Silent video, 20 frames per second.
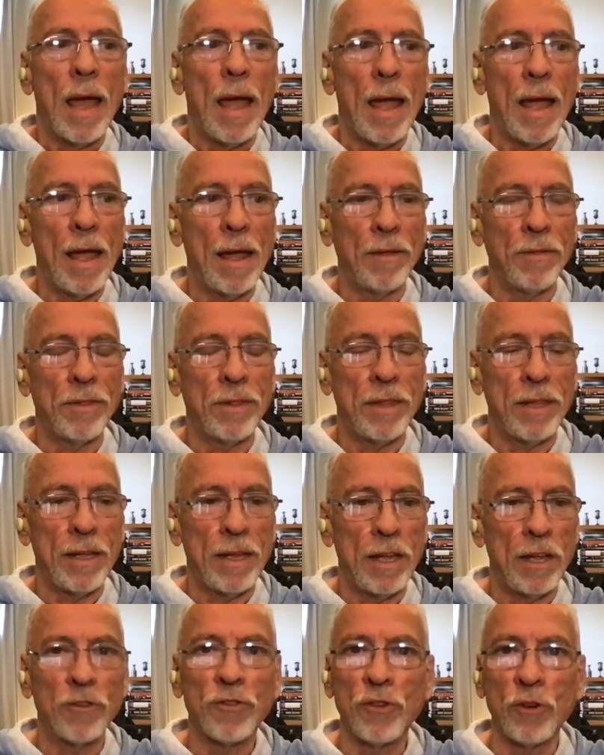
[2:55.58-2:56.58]
And
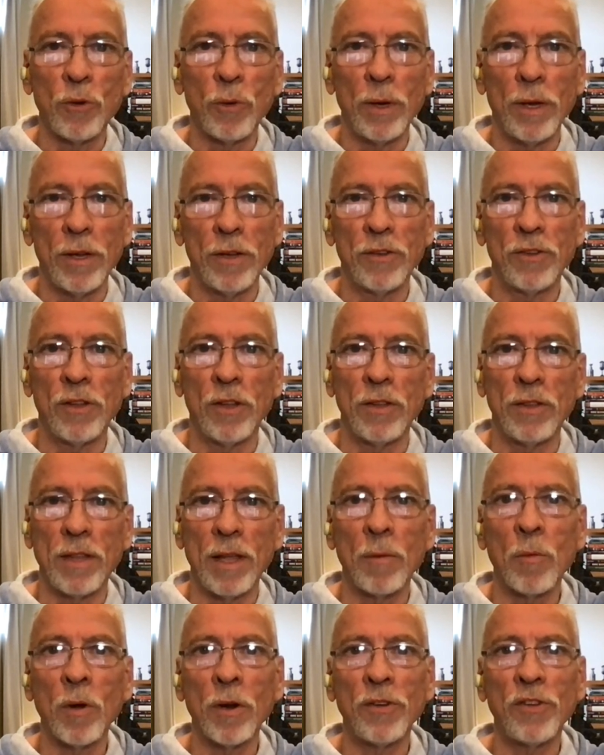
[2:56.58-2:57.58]
the issue is that
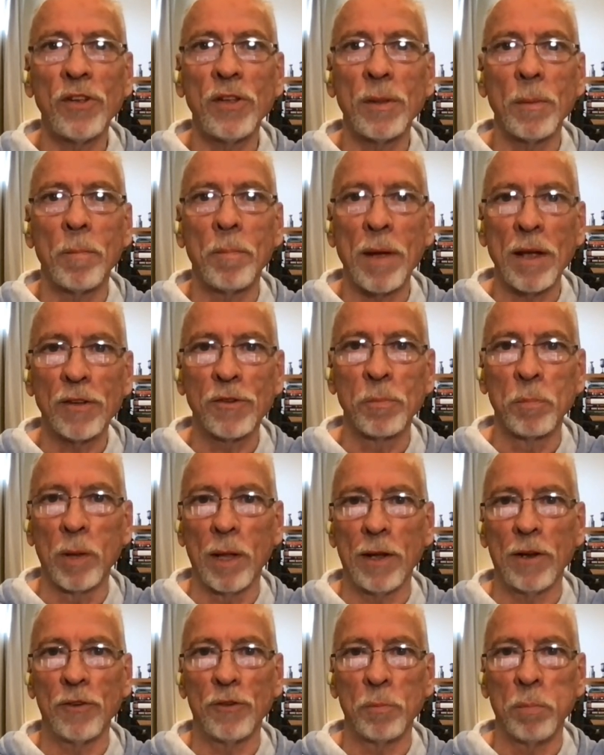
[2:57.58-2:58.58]
they want to see the best
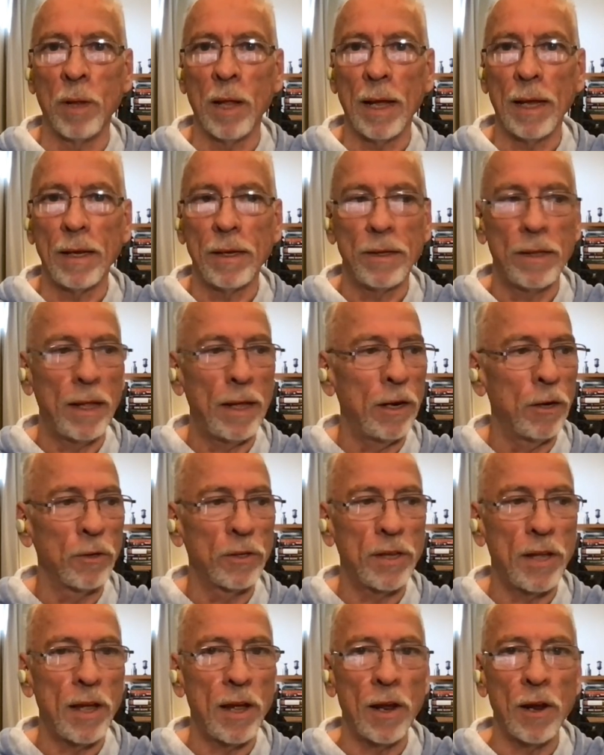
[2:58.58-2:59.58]
players play. They
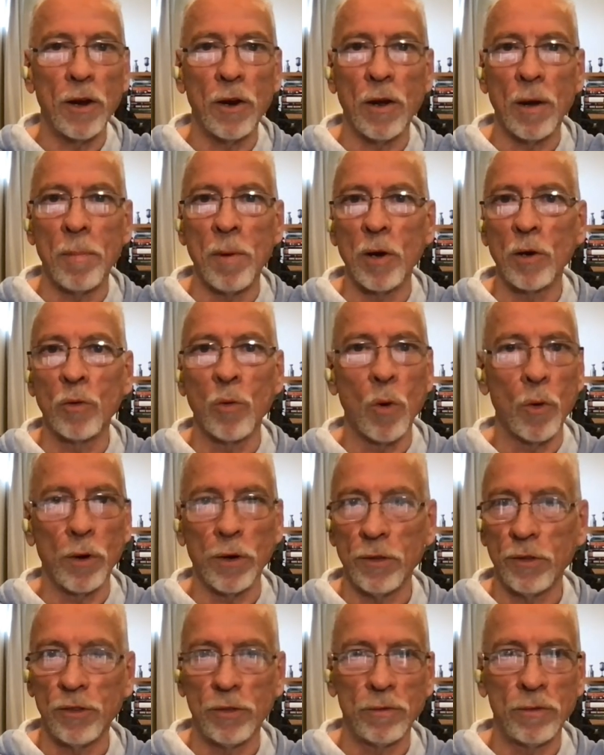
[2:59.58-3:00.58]
don't care about
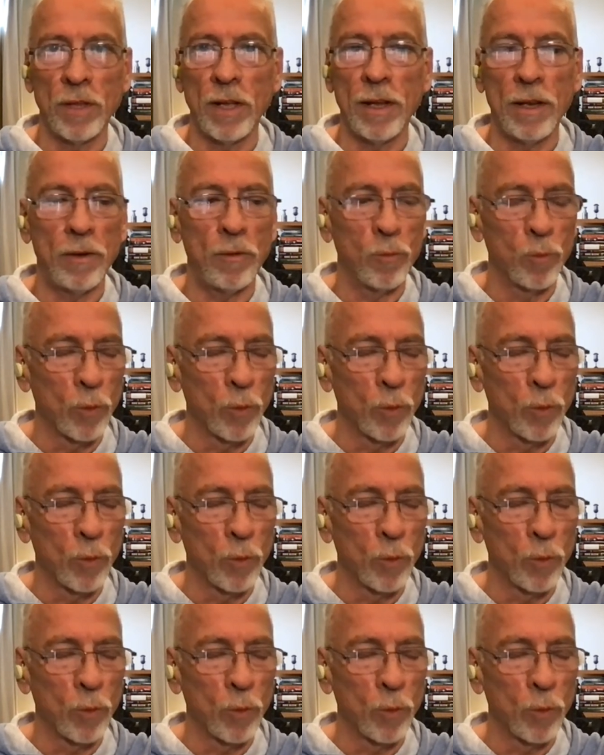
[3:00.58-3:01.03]
quotas. They